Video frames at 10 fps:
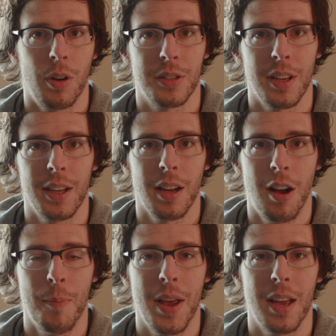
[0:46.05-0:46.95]
I was like,
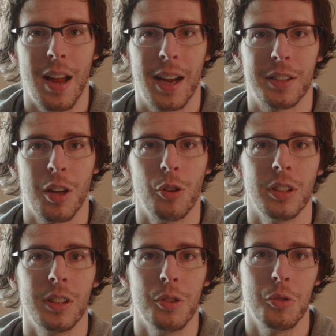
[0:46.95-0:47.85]
oh man, I could
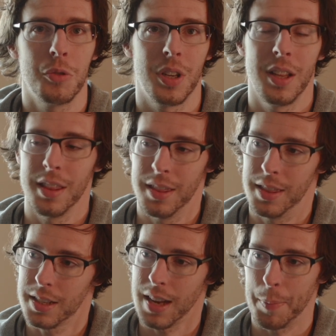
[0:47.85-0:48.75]
totally use
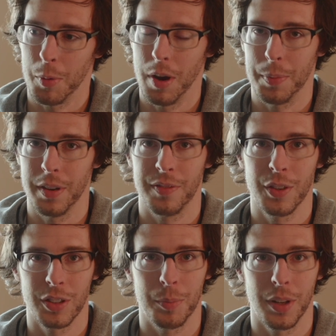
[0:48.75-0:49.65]
this type of weapon, fill
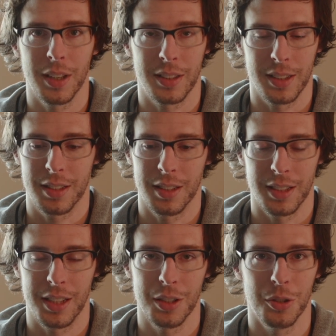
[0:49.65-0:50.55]
in the blank, to
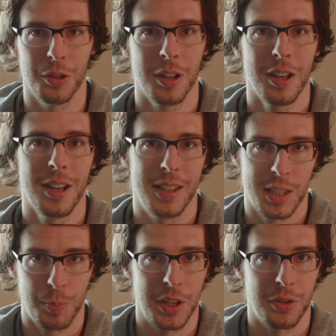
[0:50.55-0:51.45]
kill this
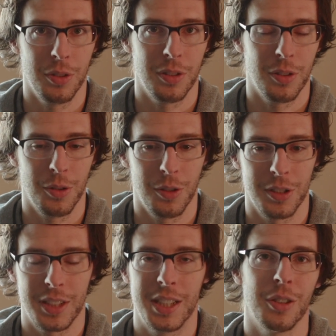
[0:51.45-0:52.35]
special, or
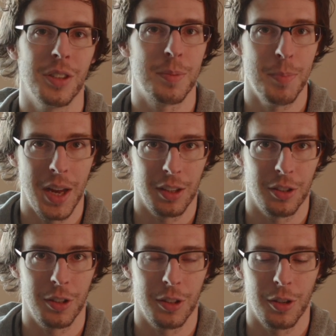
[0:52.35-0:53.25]
to kill this
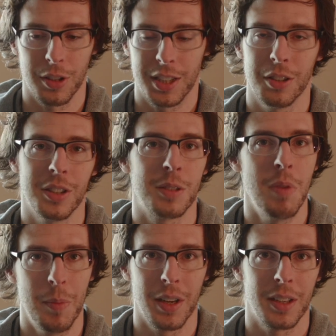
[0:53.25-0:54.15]
mangler, or to kill this
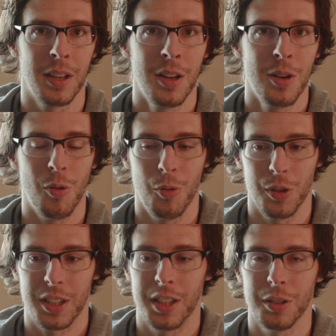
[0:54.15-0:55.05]
mimic, or to
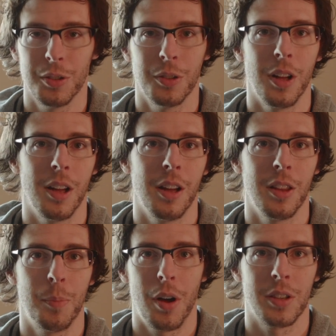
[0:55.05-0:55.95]
kill the
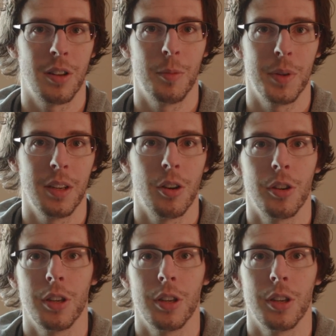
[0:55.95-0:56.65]
boss zombie, or